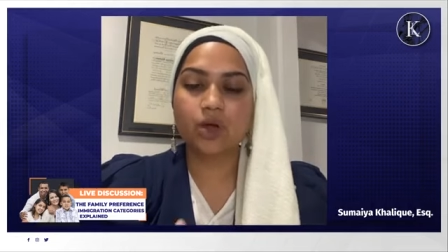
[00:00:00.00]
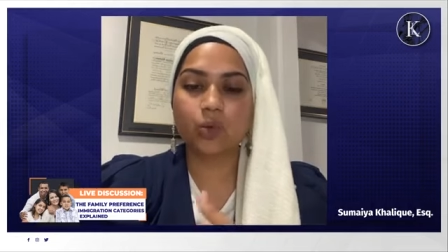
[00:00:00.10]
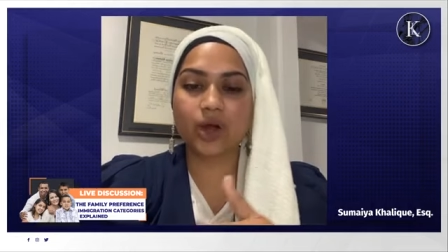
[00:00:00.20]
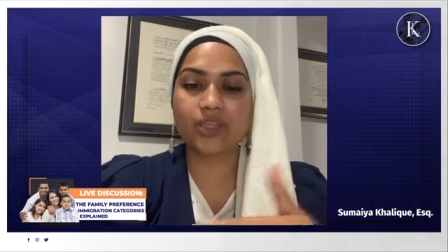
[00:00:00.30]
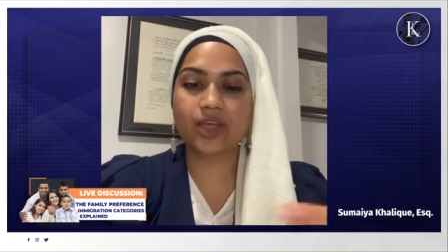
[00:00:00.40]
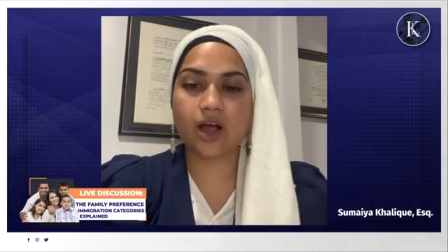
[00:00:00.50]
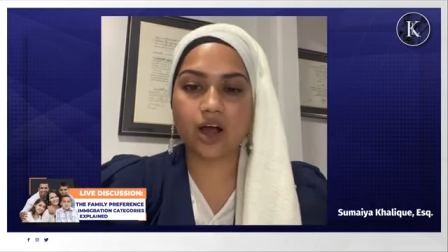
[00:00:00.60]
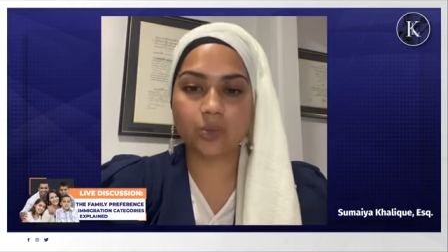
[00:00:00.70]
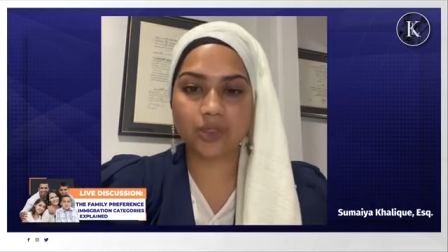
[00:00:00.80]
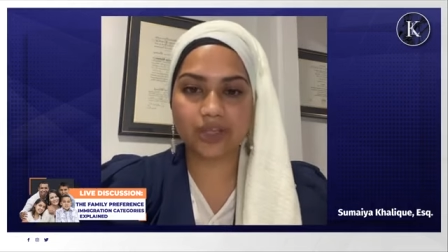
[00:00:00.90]
where they
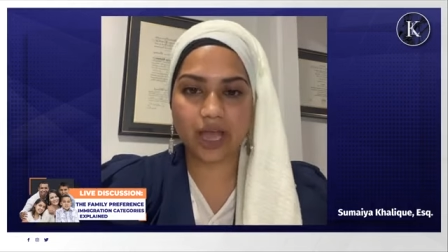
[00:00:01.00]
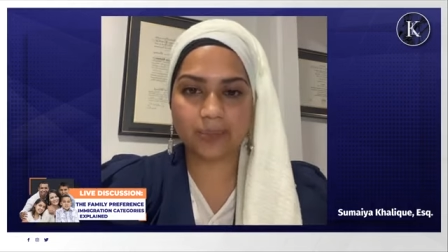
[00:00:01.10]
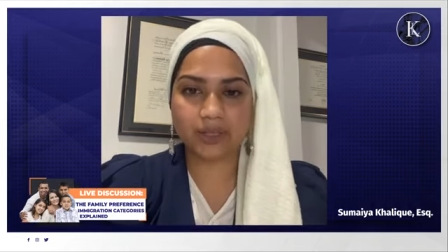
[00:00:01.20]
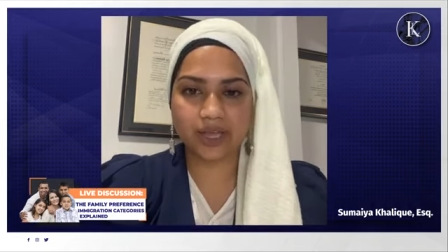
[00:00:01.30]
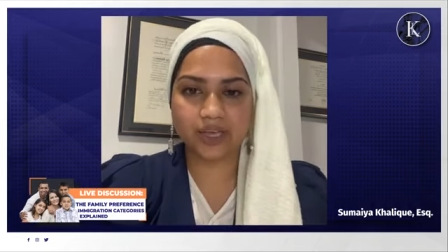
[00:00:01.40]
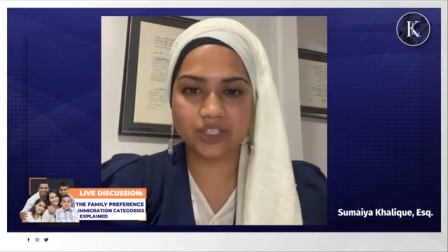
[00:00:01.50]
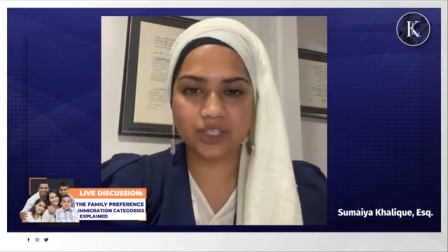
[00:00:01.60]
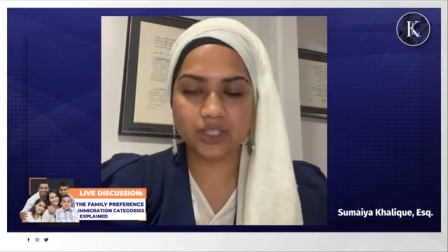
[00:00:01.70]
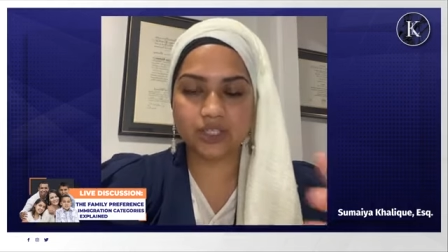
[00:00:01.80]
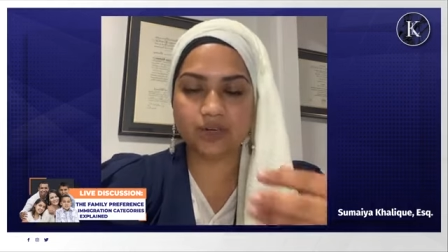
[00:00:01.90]
are with the
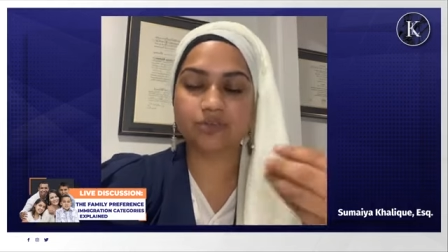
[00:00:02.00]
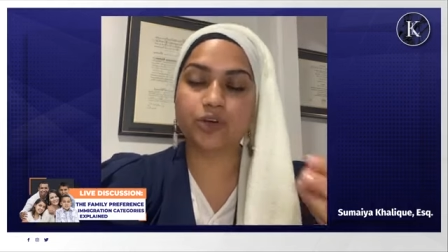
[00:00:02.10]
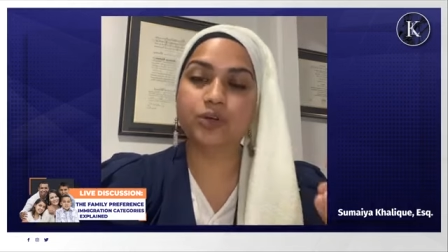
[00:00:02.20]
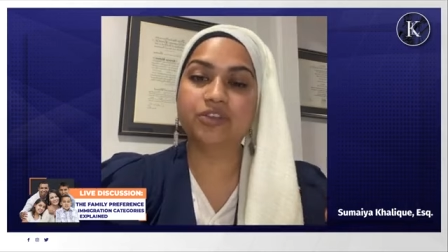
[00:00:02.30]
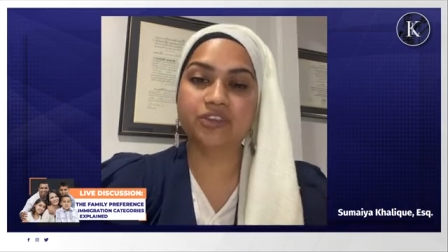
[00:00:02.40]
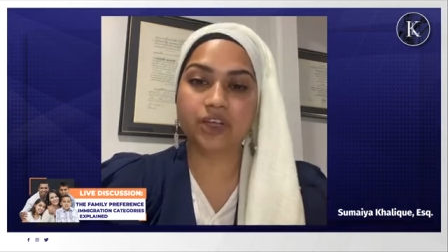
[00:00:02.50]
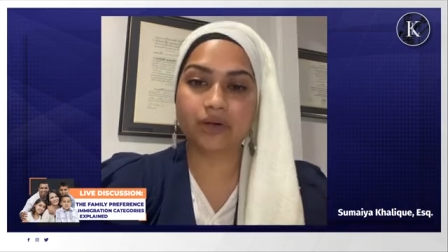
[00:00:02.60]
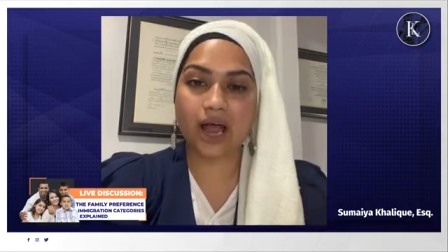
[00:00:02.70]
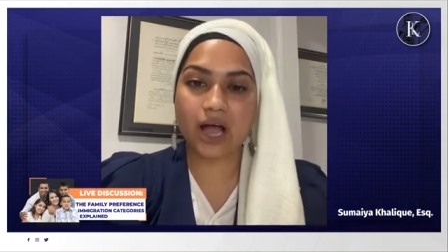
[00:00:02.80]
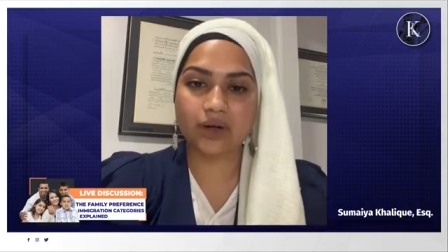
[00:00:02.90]
applications and for you to
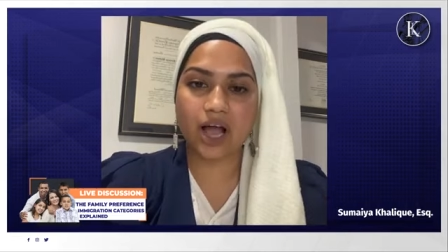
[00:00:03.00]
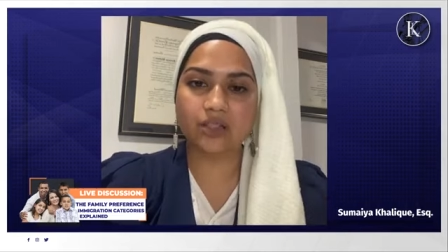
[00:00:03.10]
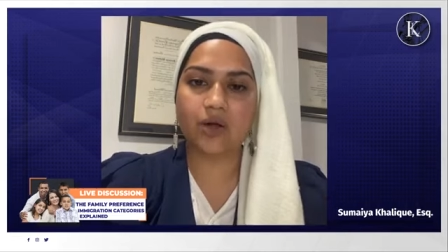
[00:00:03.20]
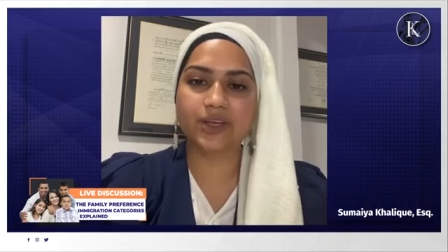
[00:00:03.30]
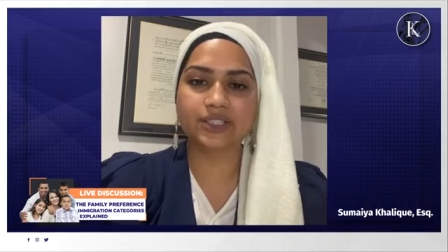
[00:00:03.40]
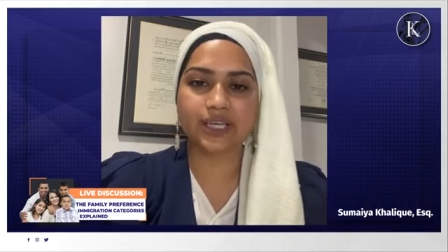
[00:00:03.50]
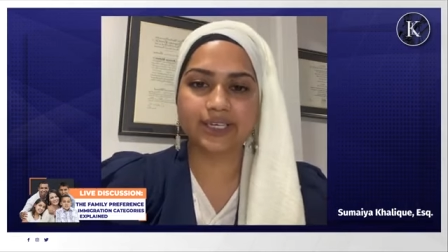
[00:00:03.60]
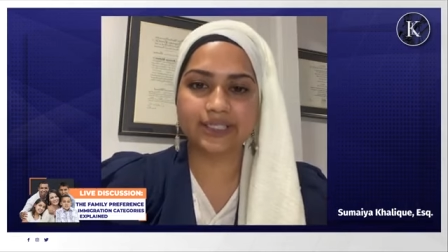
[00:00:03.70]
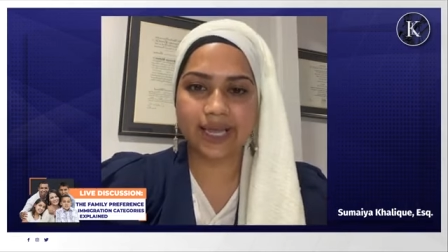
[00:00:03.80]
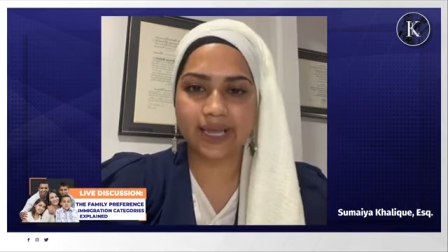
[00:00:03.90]
figure out how long it's
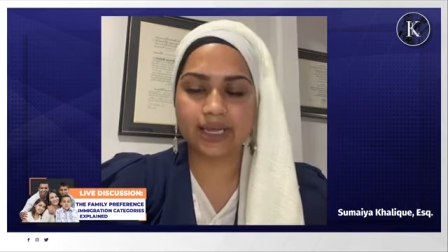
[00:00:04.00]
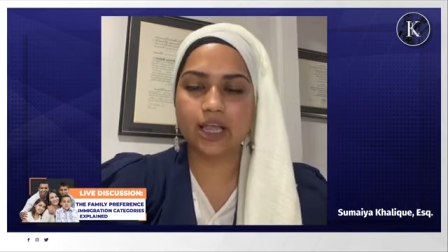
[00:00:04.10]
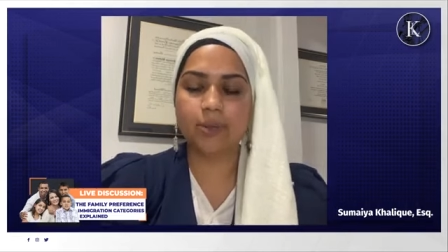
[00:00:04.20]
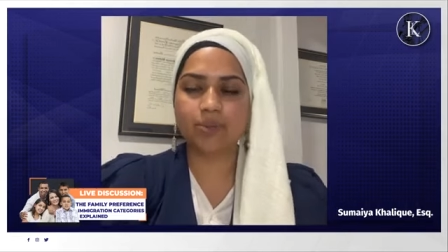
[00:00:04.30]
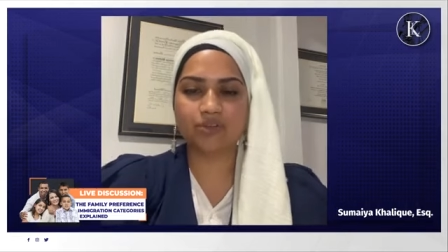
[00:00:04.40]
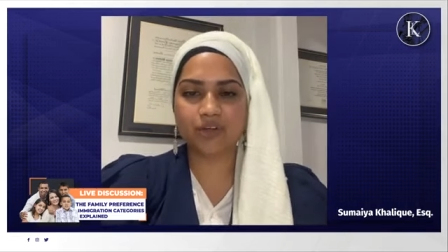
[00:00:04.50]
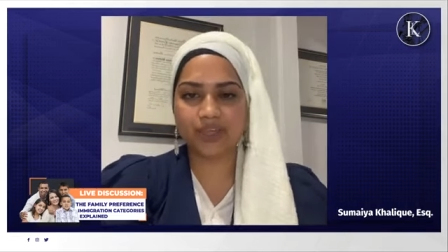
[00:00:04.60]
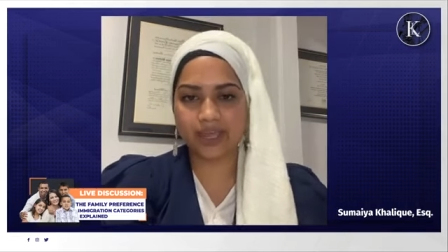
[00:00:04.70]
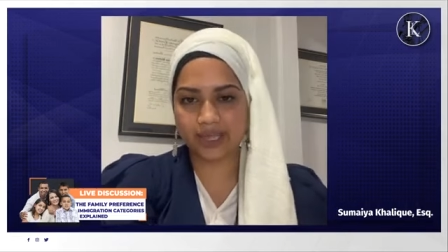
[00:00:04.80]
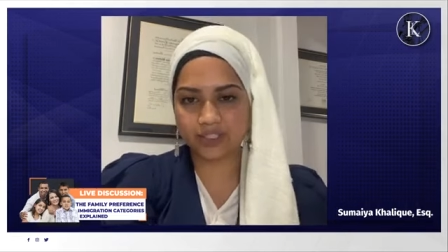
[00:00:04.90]
going to take before
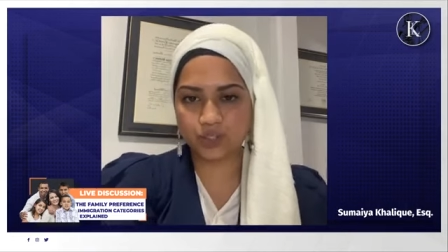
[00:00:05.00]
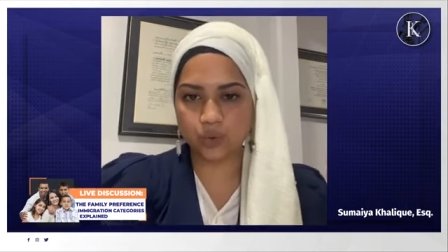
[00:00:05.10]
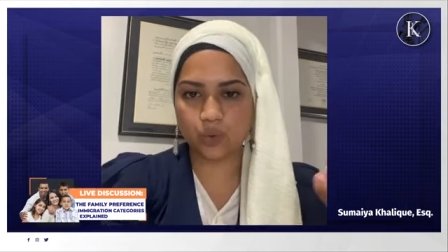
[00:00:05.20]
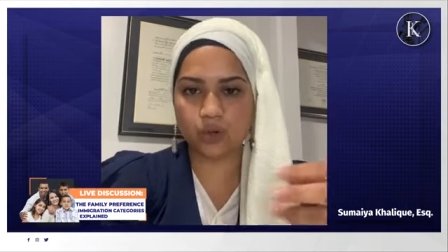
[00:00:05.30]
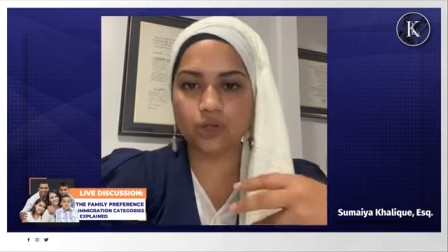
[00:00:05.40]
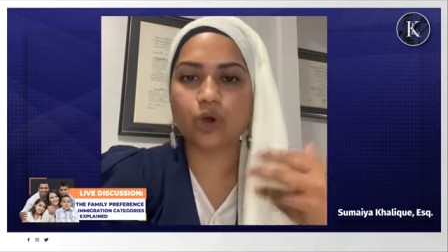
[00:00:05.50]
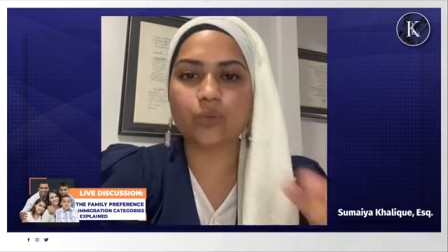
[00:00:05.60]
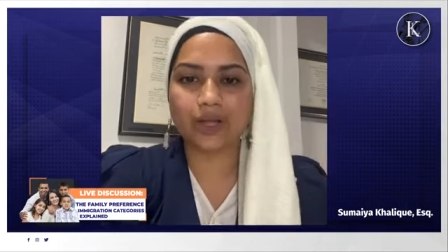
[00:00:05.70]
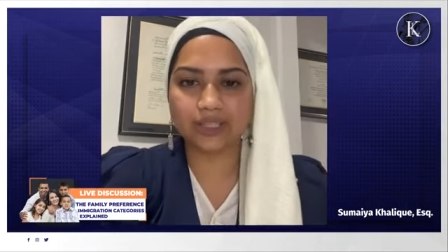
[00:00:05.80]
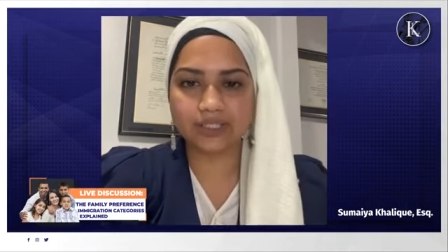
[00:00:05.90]
they get to your
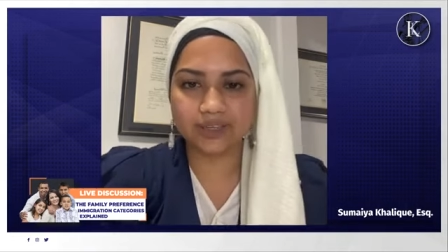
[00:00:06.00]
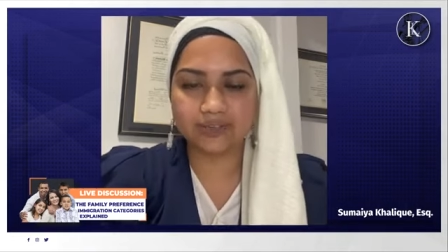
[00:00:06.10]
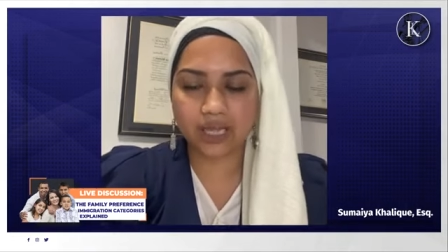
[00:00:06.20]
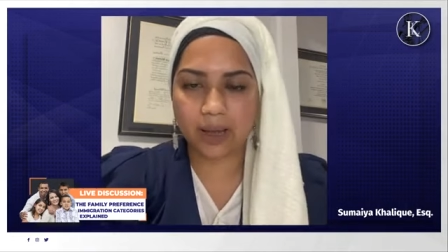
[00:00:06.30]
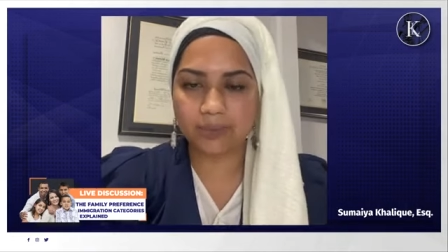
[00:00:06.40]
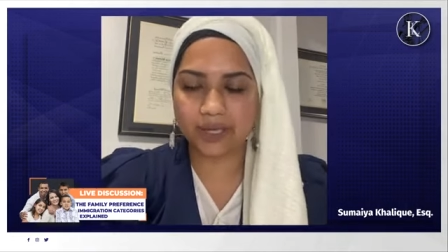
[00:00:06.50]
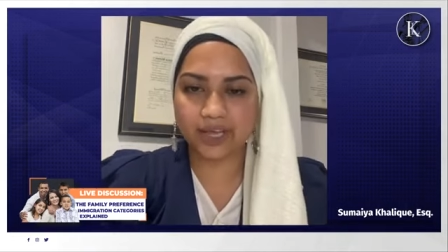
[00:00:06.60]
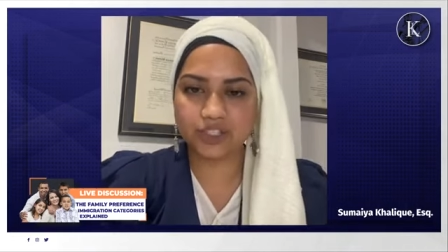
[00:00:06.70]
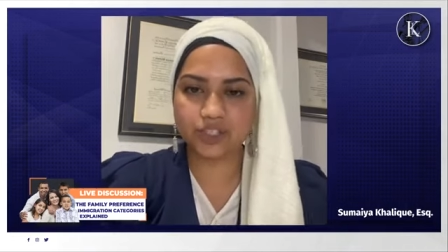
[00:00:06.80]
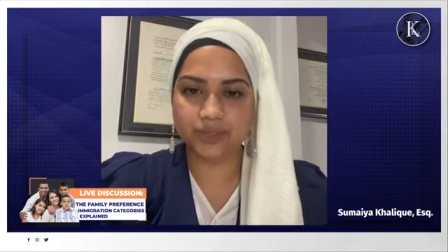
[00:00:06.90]
relative's
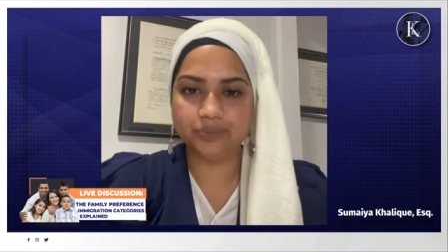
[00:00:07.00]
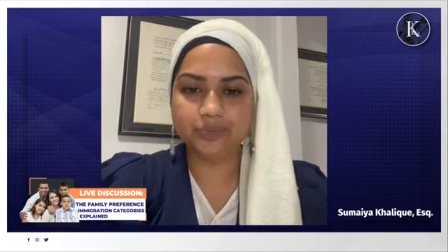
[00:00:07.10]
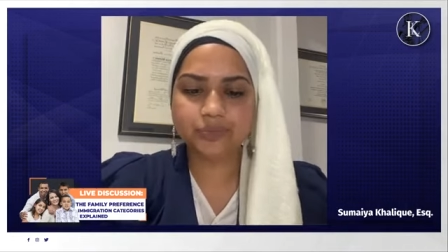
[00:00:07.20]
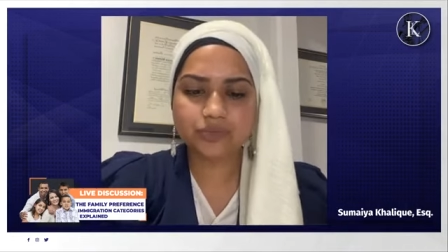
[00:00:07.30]
application.